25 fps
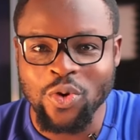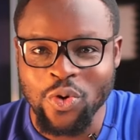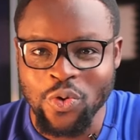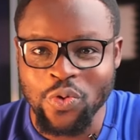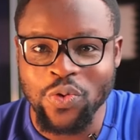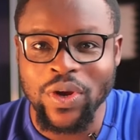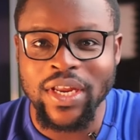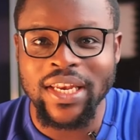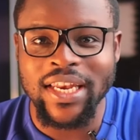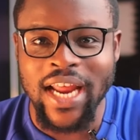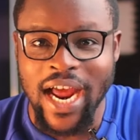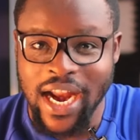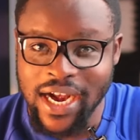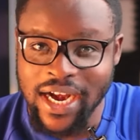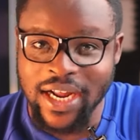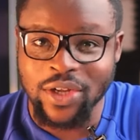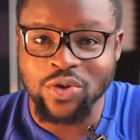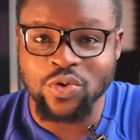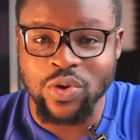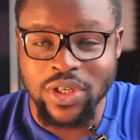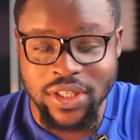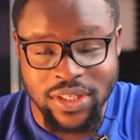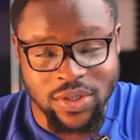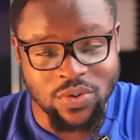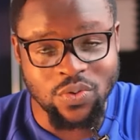to win the Under
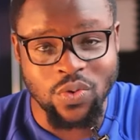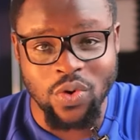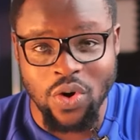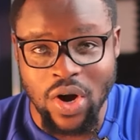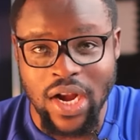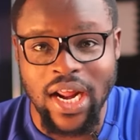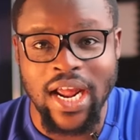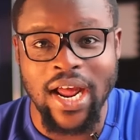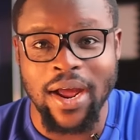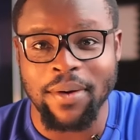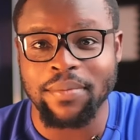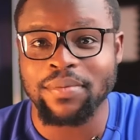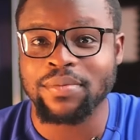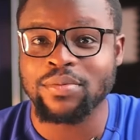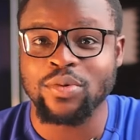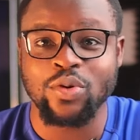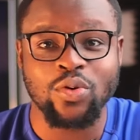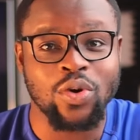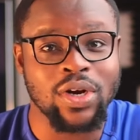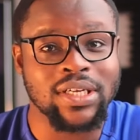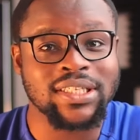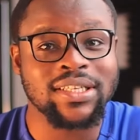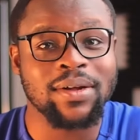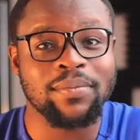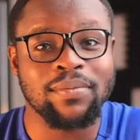20 World Cup
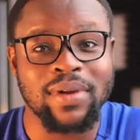because